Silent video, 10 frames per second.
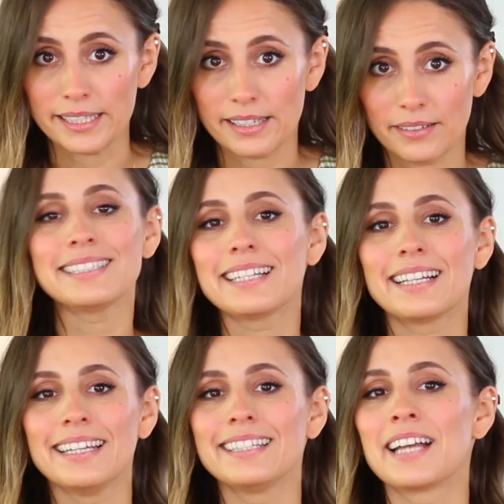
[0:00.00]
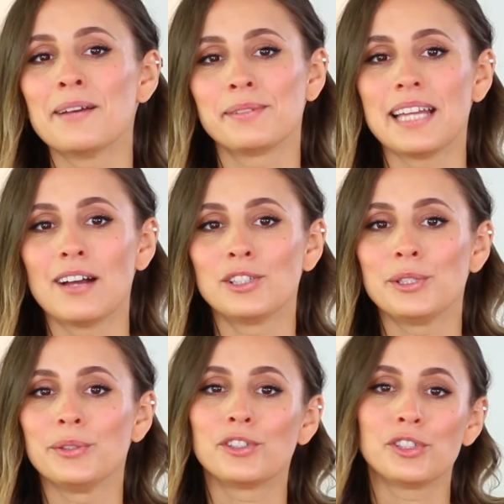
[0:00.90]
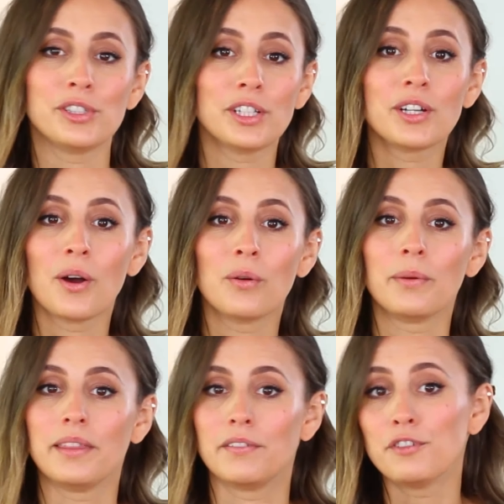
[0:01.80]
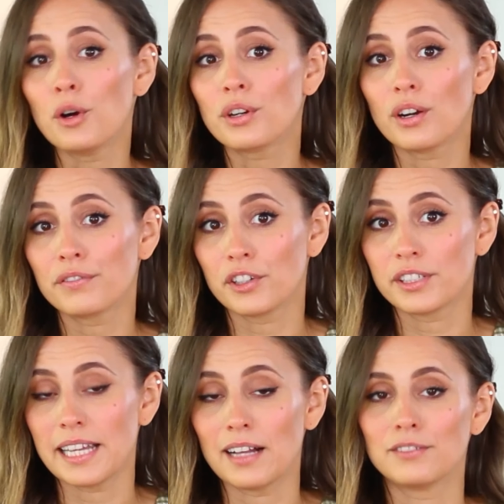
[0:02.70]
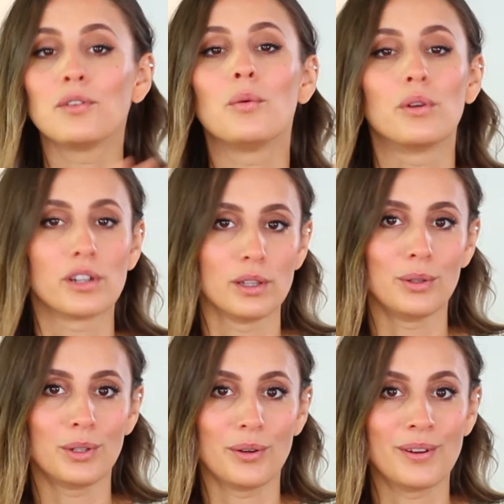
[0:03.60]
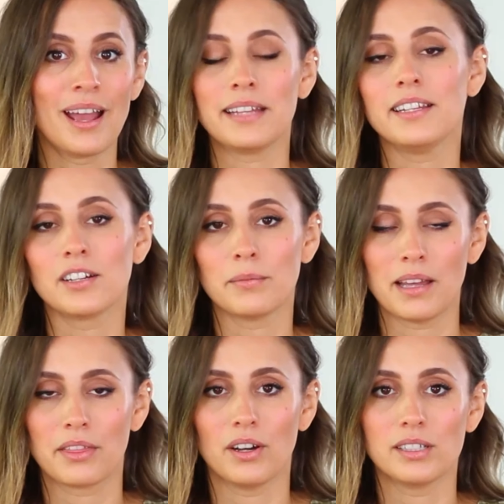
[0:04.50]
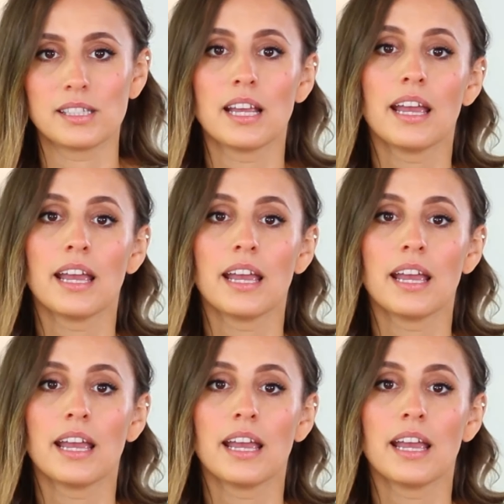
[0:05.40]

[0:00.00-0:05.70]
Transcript: Basically, it comes down to, should you go with a photo of yourself or a logo? And here are my thoughts.